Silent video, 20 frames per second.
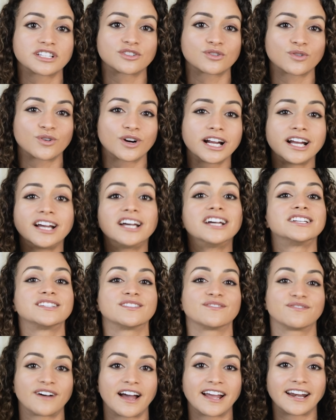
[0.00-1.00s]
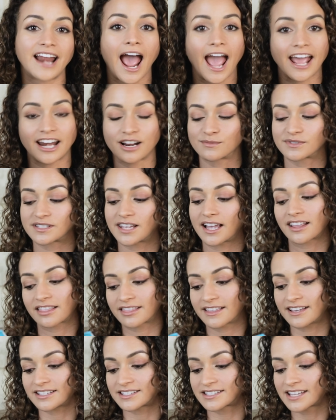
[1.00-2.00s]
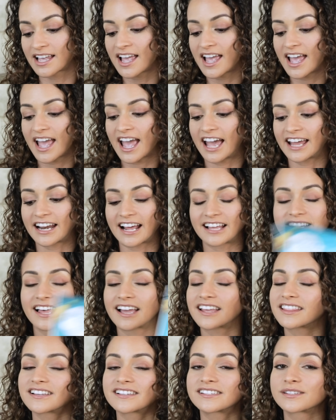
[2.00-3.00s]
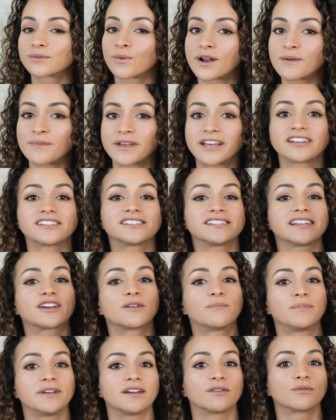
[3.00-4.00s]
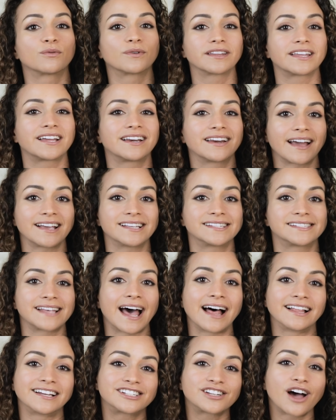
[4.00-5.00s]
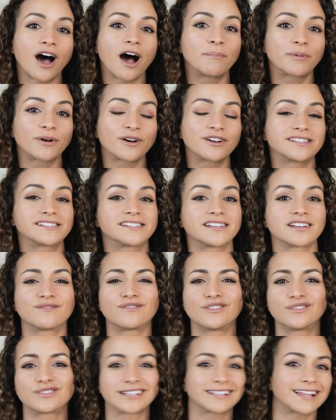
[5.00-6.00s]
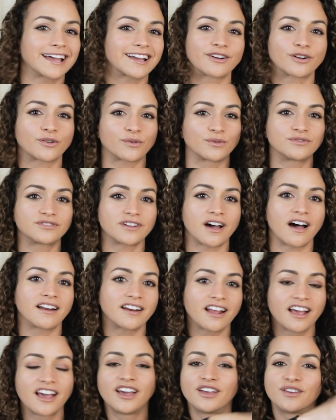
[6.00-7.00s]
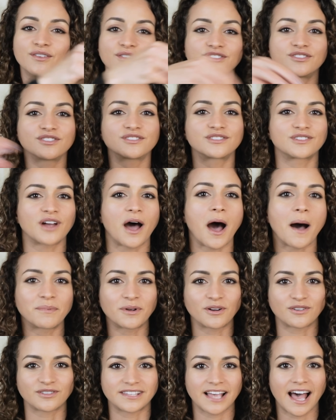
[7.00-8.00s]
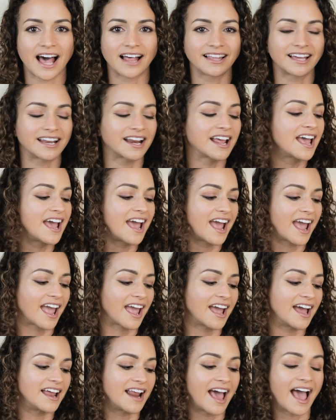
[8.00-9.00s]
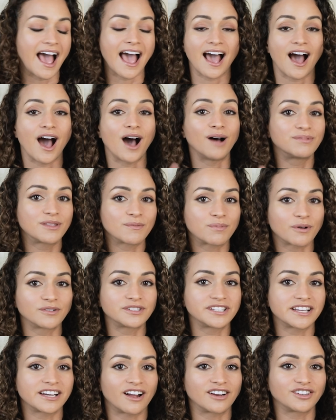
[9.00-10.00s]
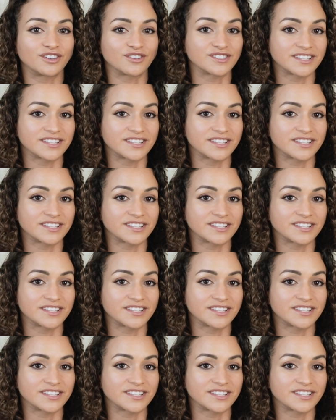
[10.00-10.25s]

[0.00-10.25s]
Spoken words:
store to find items like this. And I like this one because it could be a really nice salad topper. Instead of using like a crouton, you could just top your salad and up the protein on your